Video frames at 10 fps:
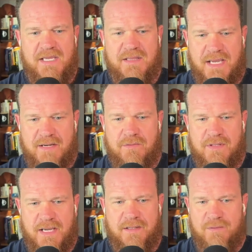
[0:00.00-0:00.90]
that
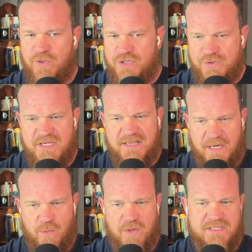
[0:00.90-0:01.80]
reducing
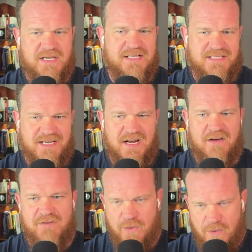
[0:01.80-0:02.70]
that risk instead of
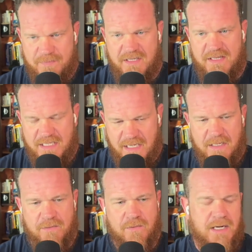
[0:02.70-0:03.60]
encrypting the
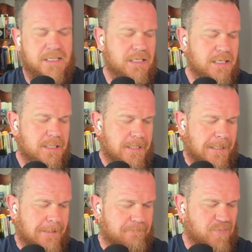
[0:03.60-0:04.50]
data, right?
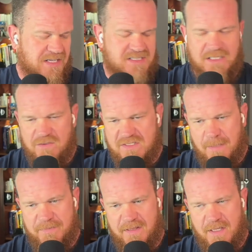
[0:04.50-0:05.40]
It's still
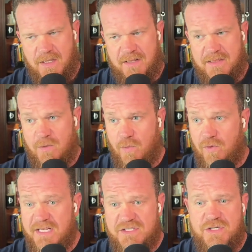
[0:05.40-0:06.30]
something that I think we'll
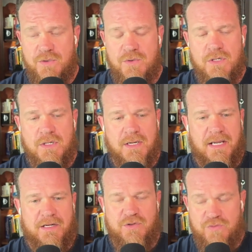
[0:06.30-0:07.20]
get to,
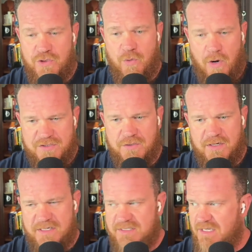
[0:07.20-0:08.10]
and you are
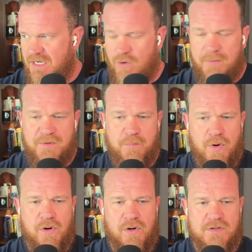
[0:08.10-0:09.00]
starting to see encrypted
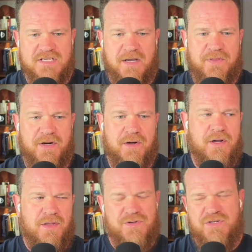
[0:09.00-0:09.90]
protocols out there.
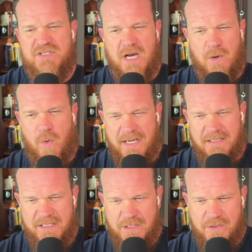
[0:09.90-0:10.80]
They're just not
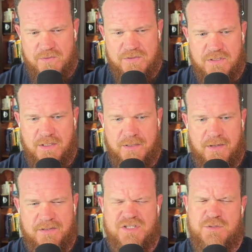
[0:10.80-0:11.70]
widely used,
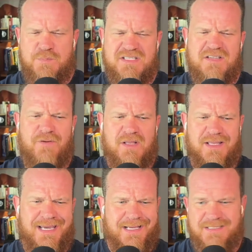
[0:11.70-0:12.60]

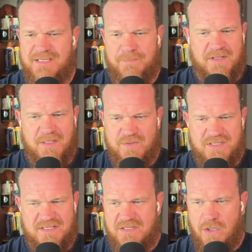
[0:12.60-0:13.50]
specifically in something that was
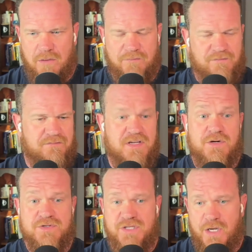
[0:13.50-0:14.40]
installed 50
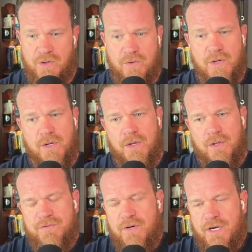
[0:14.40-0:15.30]
years ago.
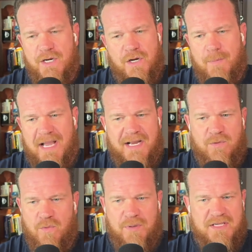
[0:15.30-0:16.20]
They're not going to go back
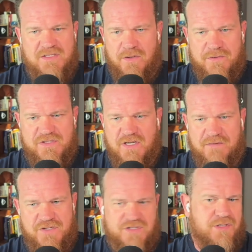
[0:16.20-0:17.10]
and replace all their
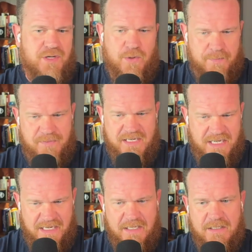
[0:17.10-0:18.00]
stuff just to encrypt the
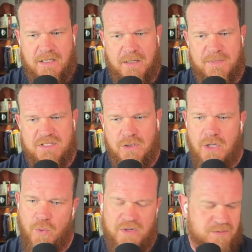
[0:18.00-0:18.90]
data. It's a low
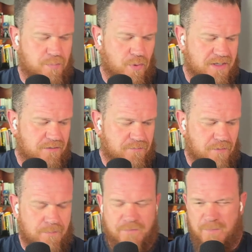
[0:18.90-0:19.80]
risk point
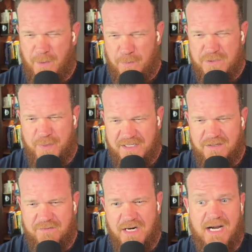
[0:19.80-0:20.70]
from their
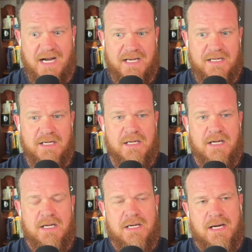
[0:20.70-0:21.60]
perspective and a
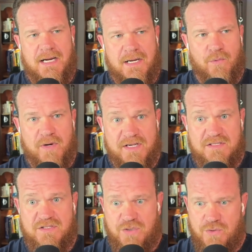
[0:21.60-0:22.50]
high
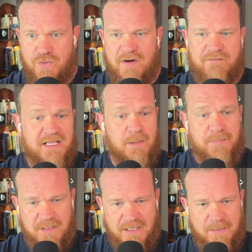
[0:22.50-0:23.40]
risk to
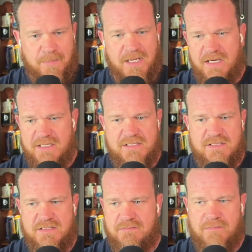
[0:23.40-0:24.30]
availability
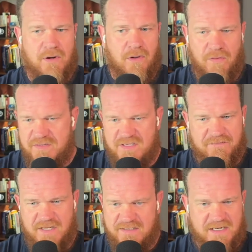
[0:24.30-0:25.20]
because all the stuff
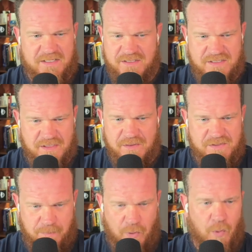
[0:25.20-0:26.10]
doesn't necessarily
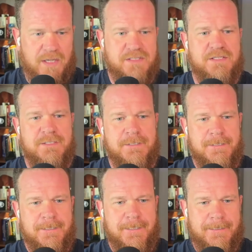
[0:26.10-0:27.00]
support it.
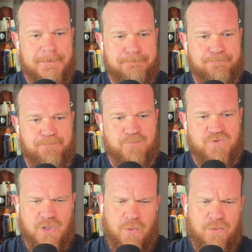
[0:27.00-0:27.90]

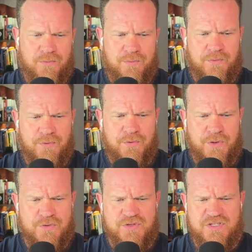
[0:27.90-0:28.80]
So
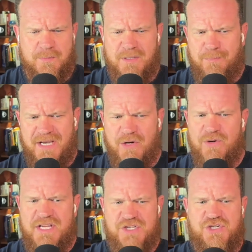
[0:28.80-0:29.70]
those are some of the bigger
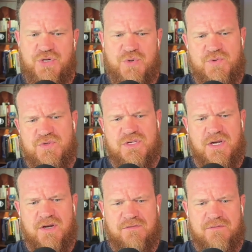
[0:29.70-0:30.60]
issues
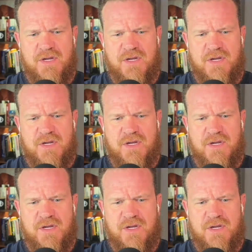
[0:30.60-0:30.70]
of